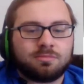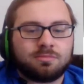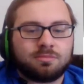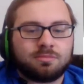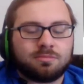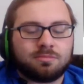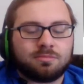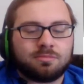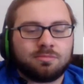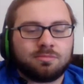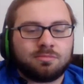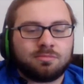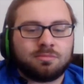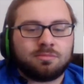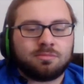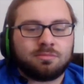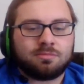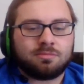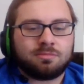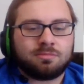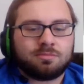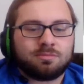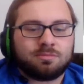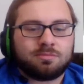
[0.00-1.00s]

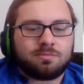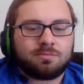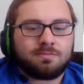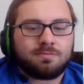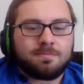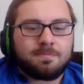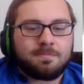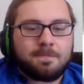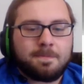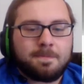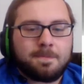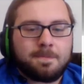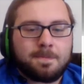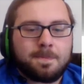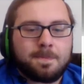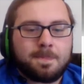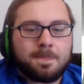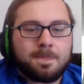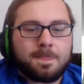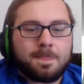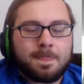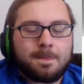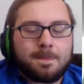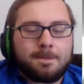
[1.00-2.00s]

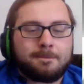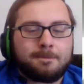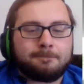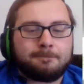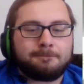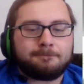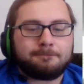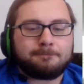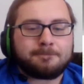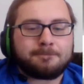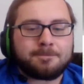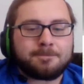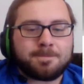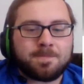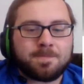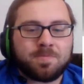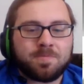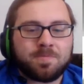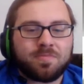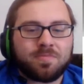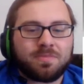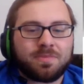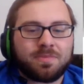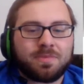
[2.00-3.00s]

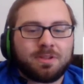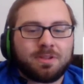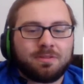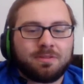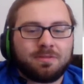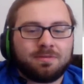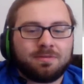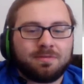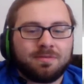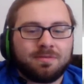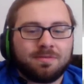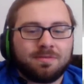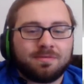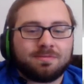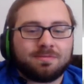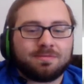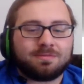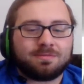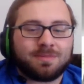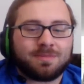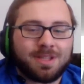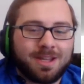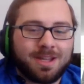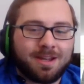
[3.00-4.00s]

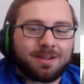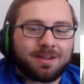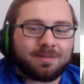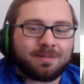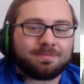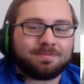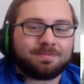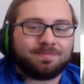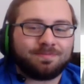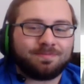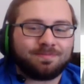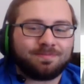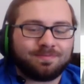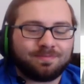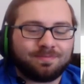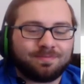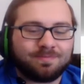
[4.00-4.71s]
This person isn't speaking.